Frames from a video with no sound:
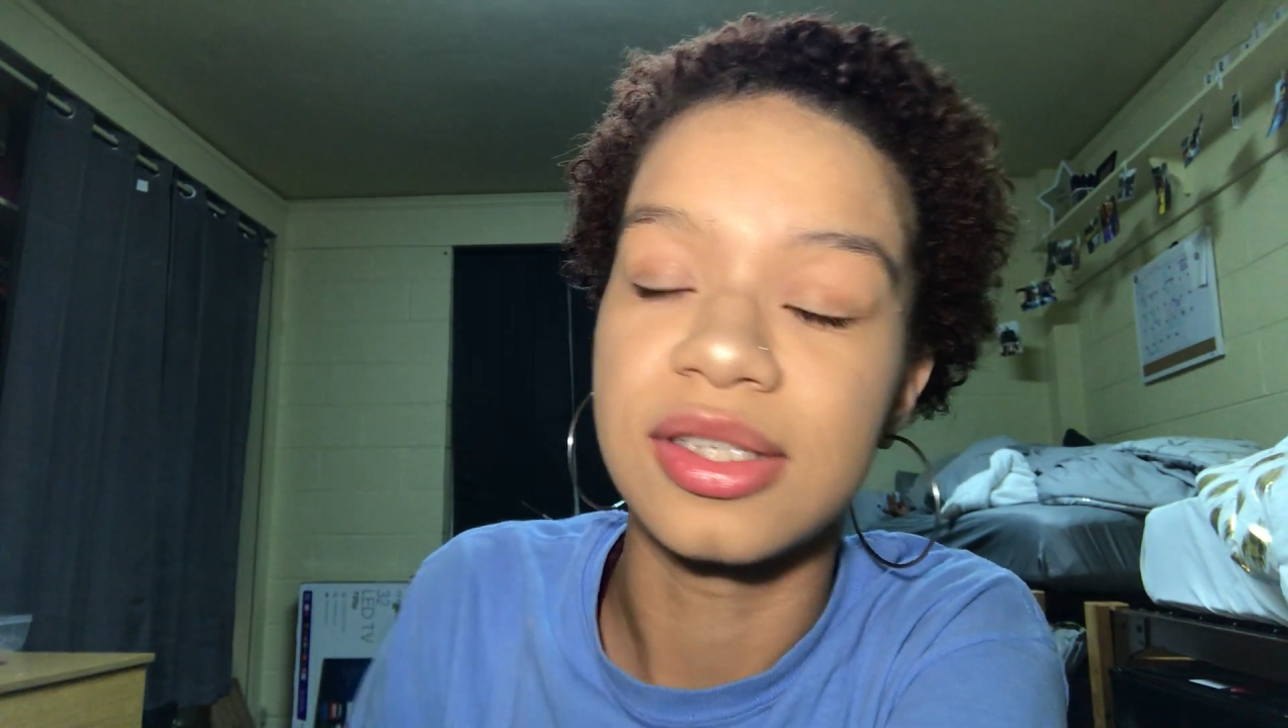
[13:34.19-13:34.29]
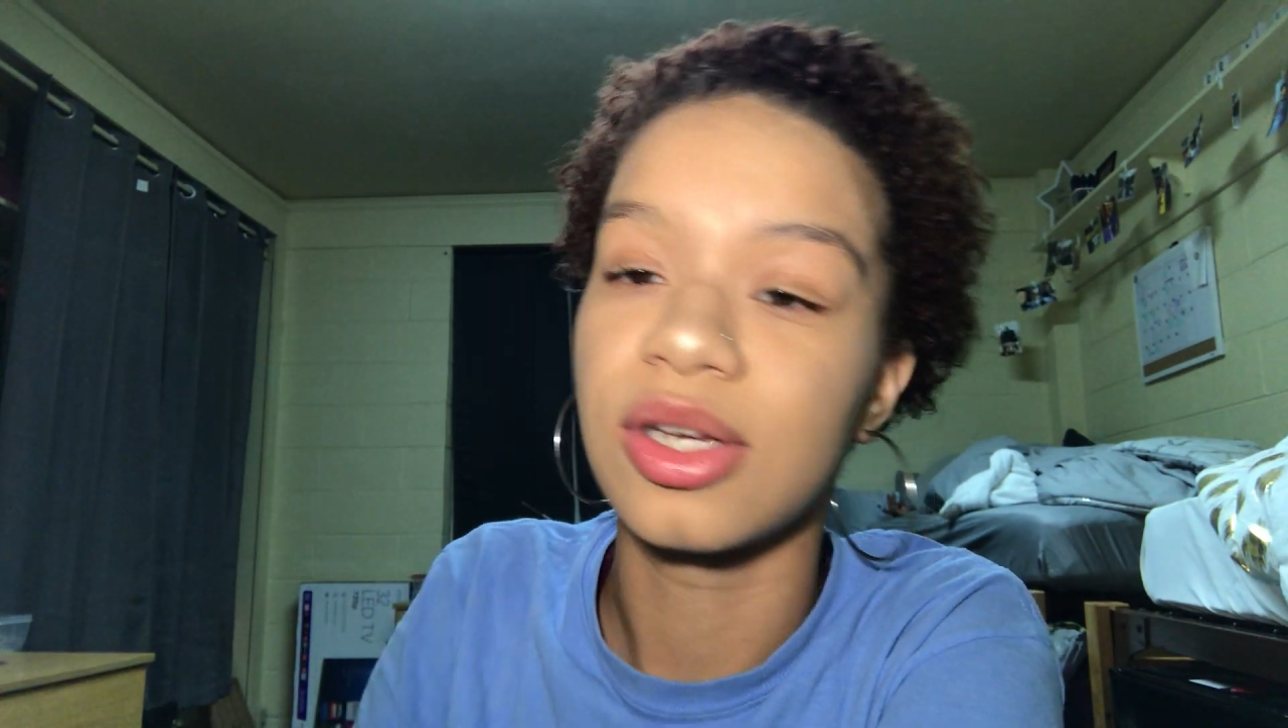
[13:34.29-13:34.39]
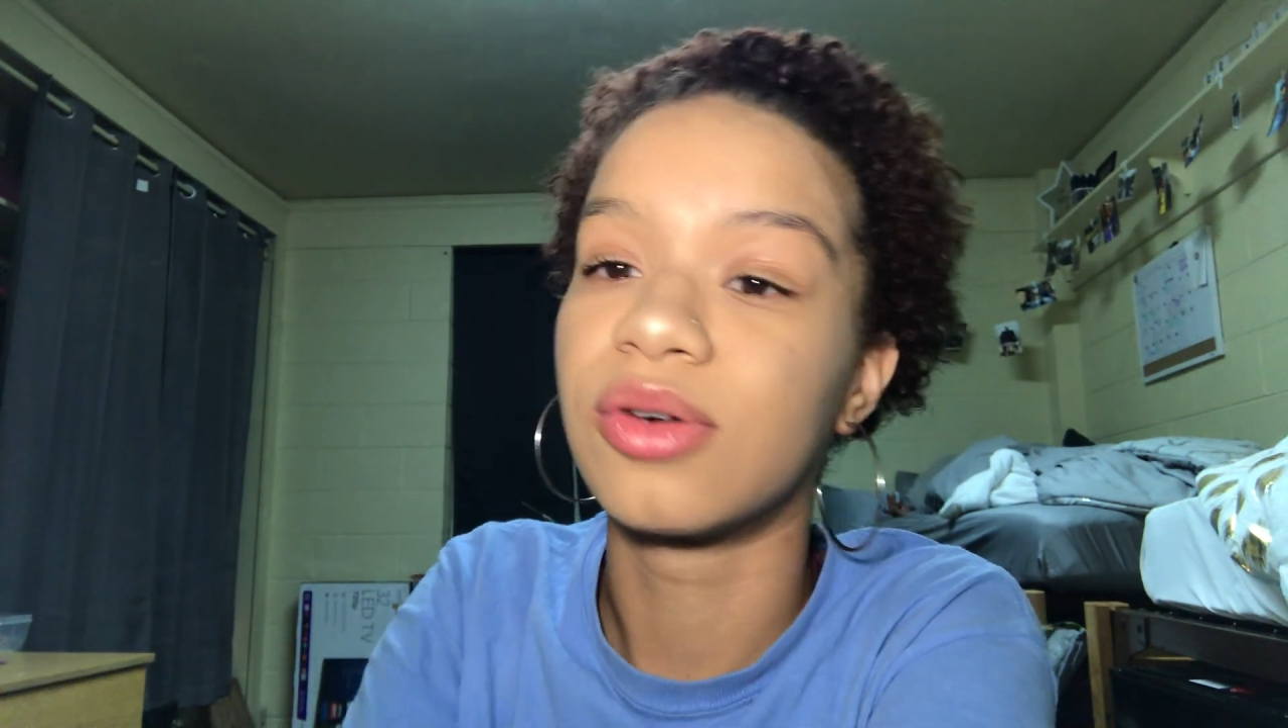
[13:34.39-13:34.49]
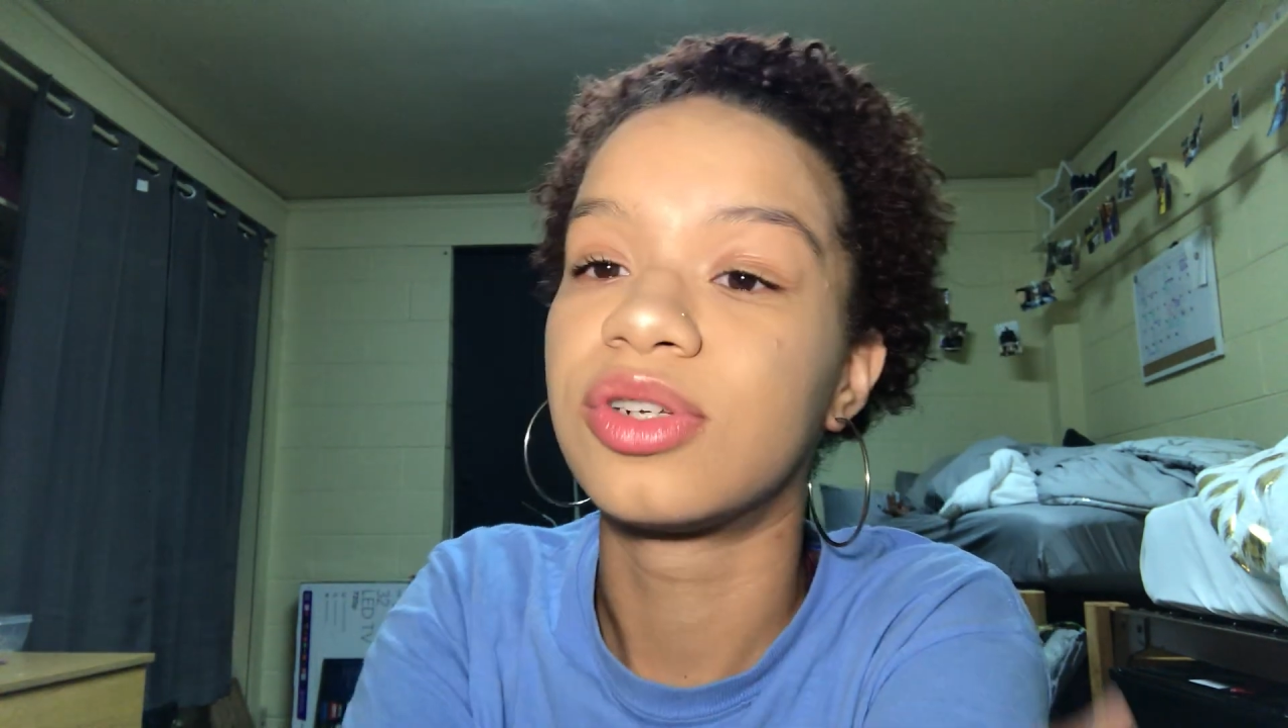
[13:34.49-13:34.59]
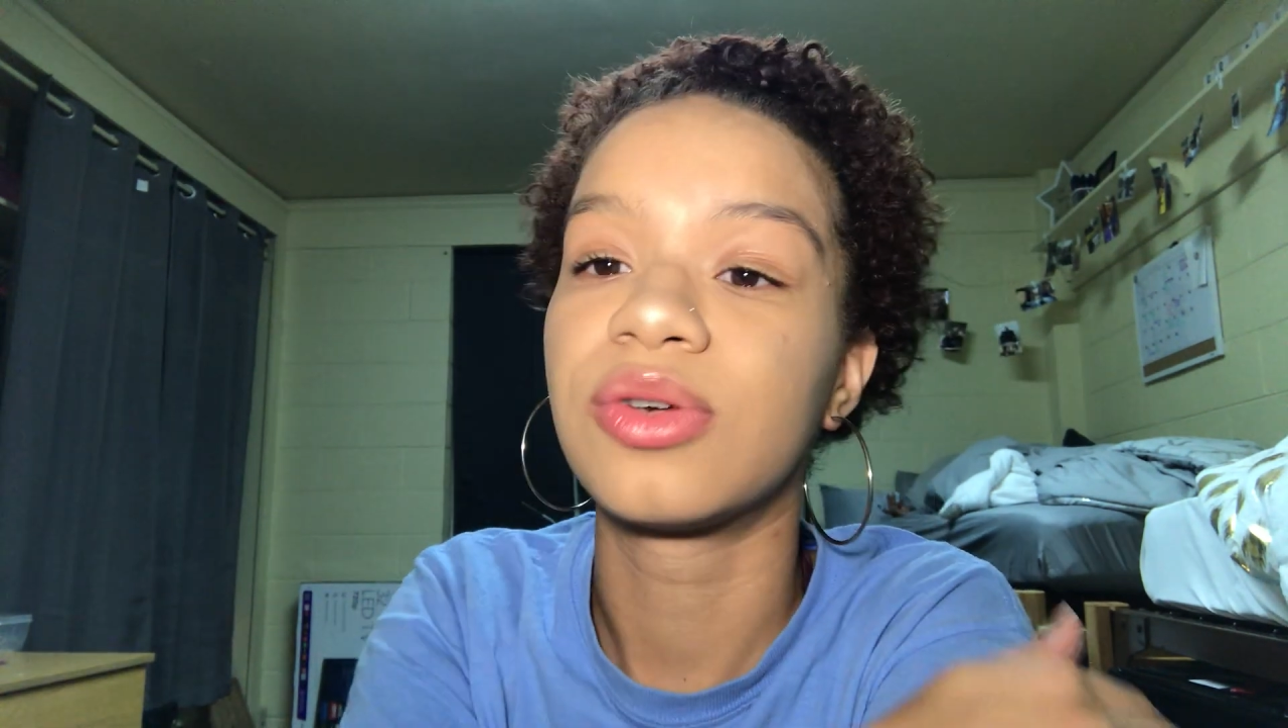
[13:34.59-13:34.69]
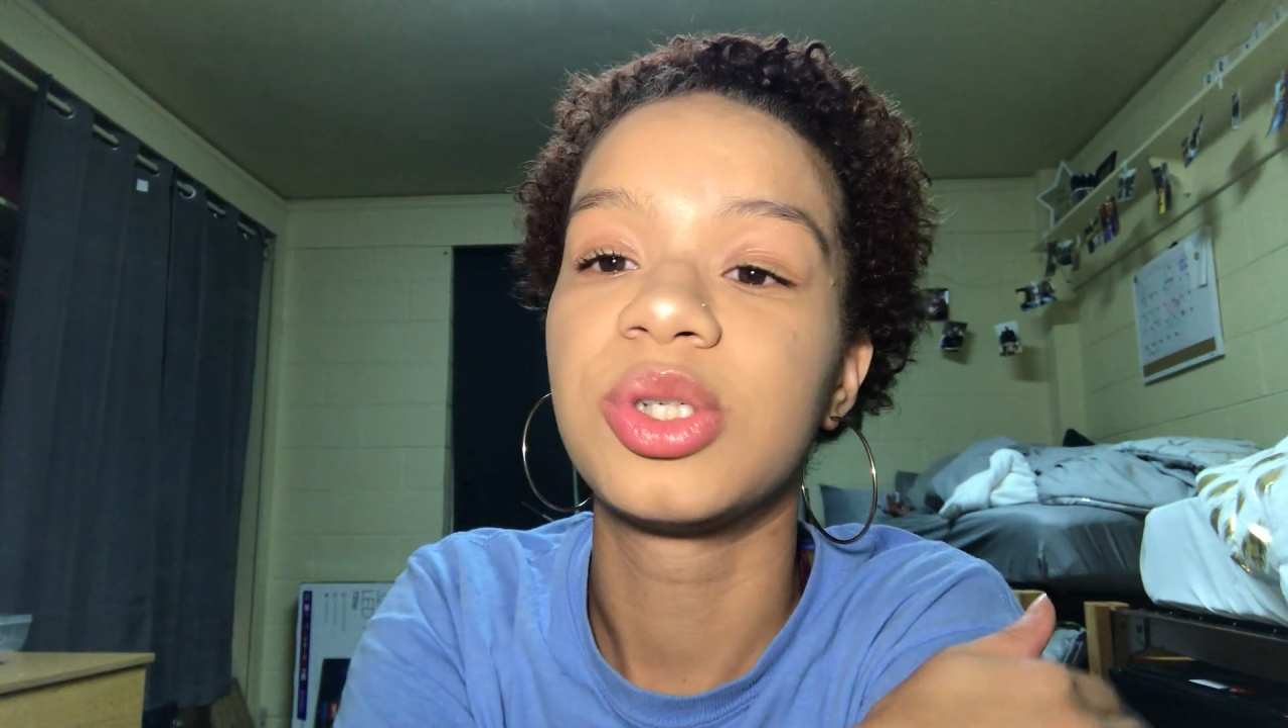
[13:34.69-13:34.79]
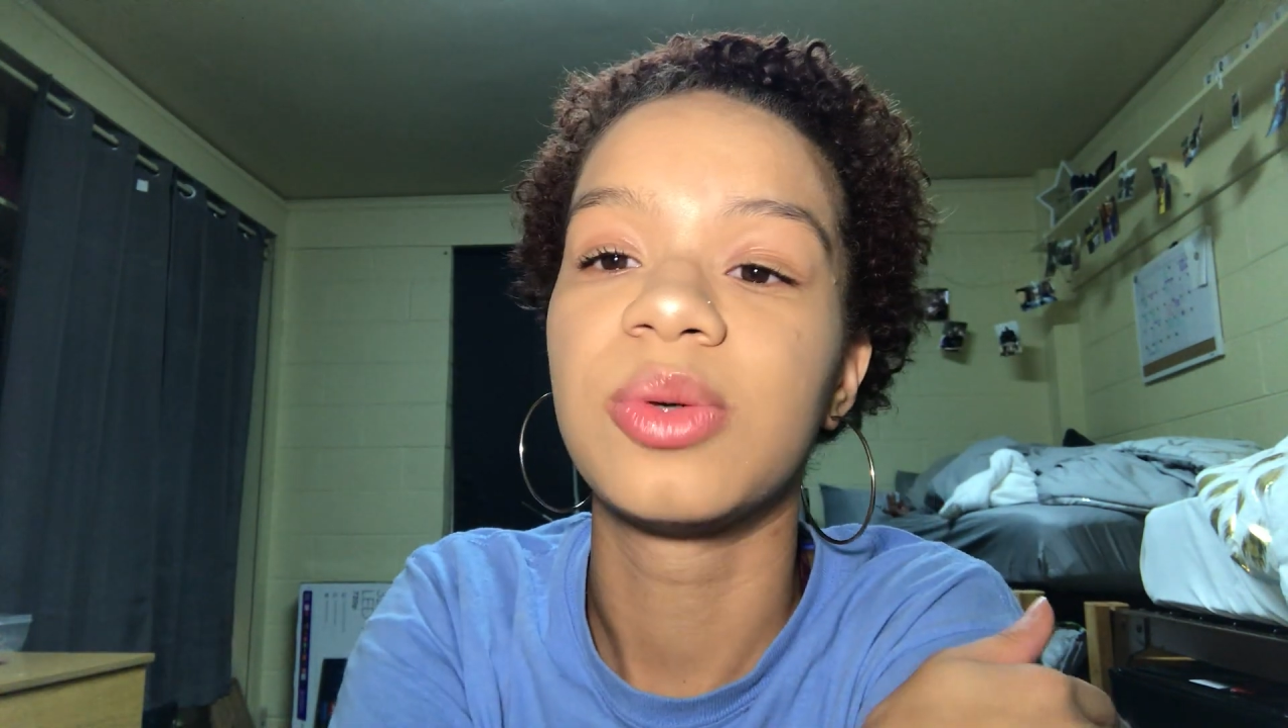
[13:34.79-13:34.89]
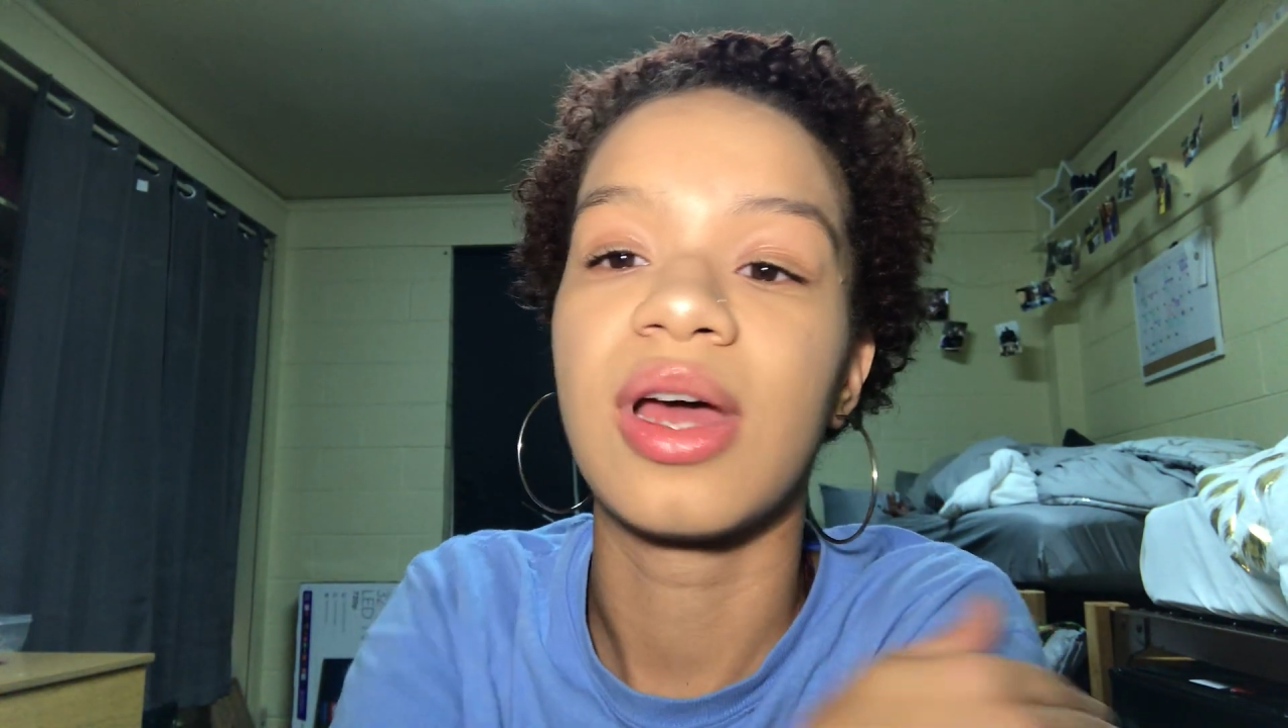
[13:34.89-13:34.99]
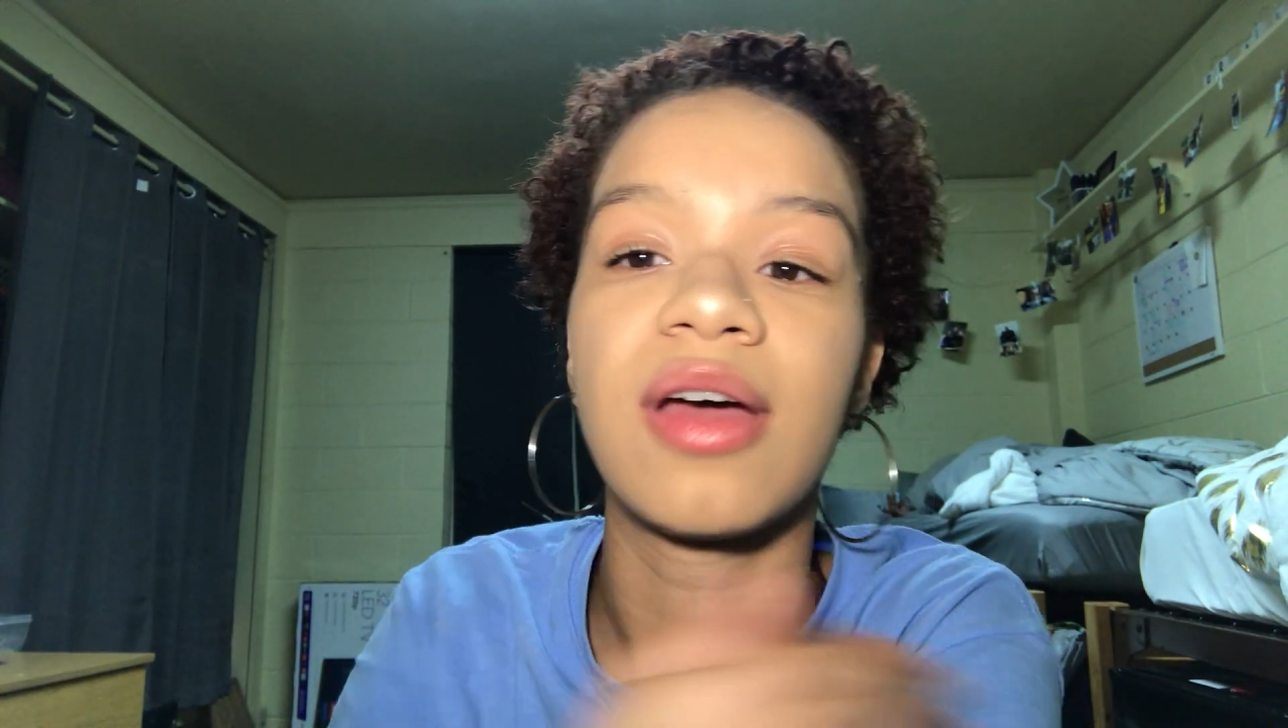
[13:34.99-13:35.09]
So don't you